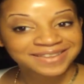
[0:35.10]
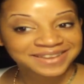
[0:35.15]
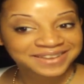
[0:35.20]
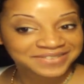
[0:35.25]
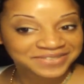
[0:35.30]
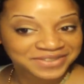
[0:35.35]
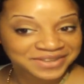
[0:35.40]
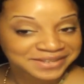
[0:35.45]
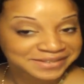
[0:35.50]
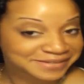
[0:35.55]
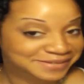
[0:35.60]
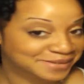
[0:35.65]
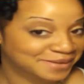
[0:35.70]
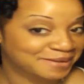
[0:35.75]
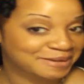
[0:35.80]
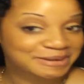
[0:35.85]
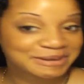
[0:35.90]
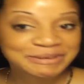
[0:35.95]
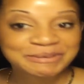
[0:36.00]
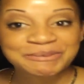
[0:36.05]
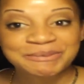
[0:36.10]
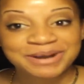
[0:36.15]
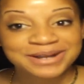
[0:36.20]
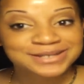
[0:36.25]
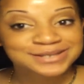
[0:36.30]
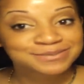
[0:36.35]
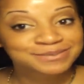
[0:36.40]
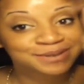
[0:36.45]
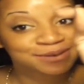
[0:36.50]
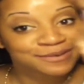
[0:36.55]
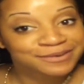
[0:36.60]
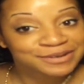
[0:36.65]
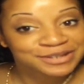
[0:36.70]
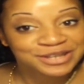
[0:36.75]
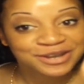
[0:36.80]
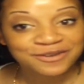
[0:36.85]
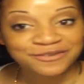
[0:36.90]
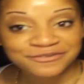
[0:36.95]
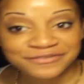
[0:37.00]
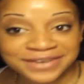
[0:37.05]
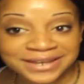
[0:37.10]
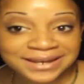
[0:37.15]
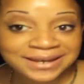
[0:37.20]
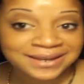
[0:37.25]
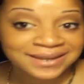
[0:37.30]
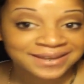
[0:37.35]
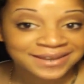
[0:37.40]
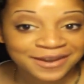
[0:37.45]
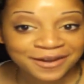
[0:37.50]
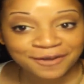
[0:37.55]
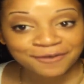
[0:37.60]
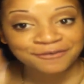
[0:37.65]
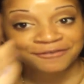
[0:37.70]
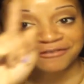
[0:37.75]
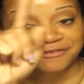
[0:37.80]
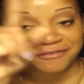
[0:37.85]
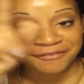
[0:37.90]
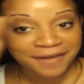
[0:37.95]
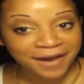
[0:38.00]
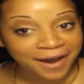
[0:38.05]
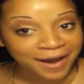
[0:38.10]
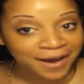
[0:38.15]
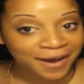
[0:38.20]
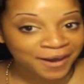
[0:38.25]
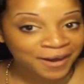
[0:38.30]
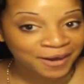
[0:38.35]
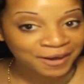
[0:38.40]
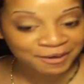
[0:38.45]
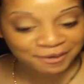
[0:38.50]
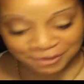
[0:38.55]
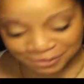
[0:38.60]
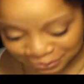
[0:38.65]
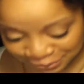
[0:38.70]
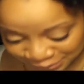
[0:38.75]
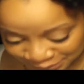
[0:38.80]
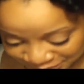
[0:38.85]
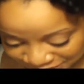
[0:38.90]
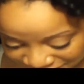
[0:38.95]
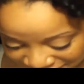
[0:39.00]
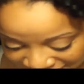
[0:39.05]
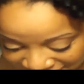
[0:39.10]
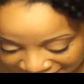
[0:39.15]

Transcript: like that song. Watch me on your video phone.